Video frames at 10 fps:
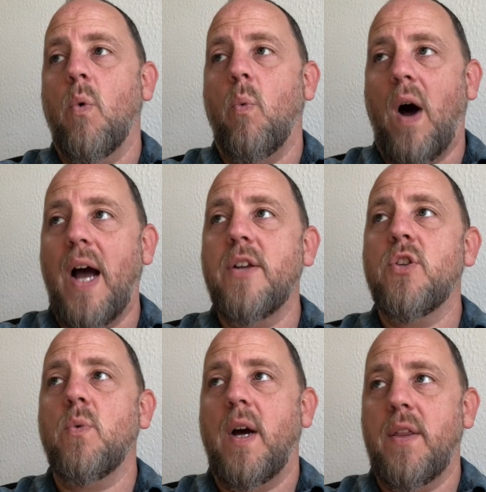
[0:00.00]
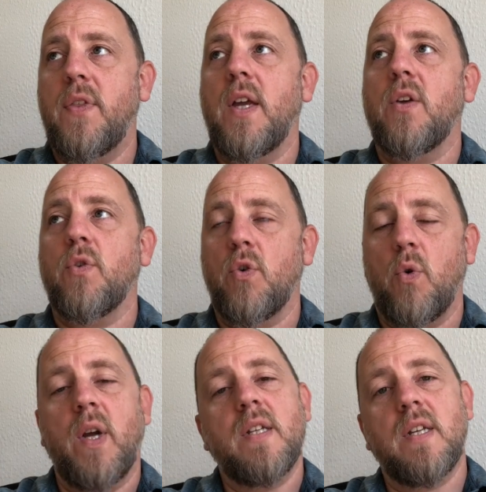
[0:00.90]
Why do I think they're
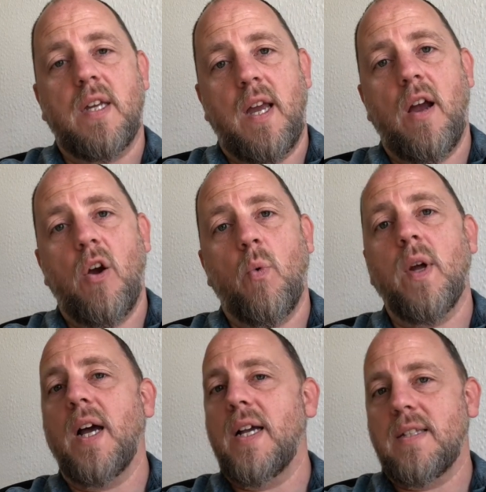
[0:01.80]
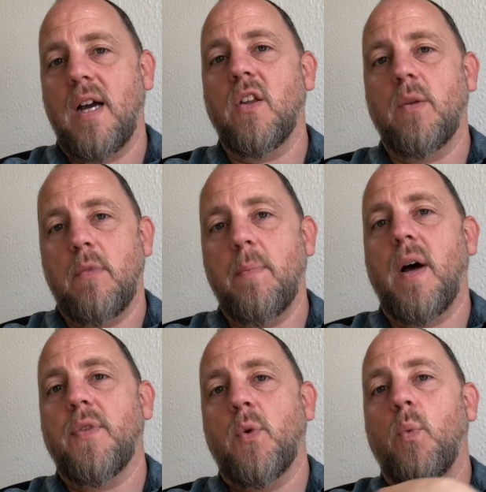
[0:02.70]
going to care when I tell them
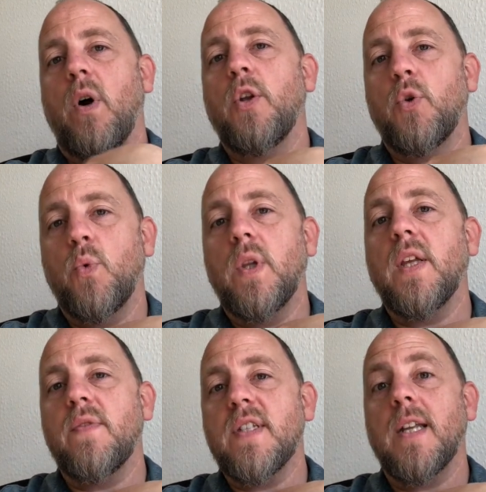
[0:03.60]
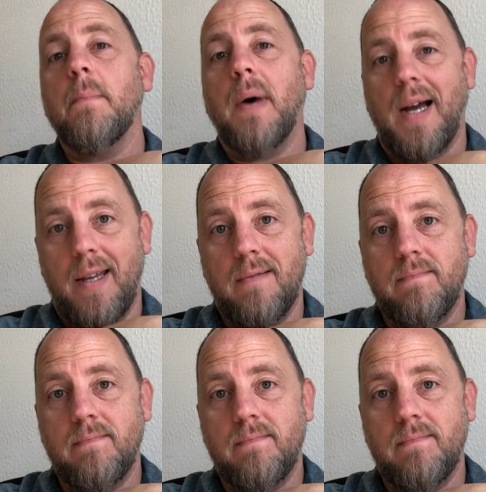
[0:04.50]
about the one who lives in mine?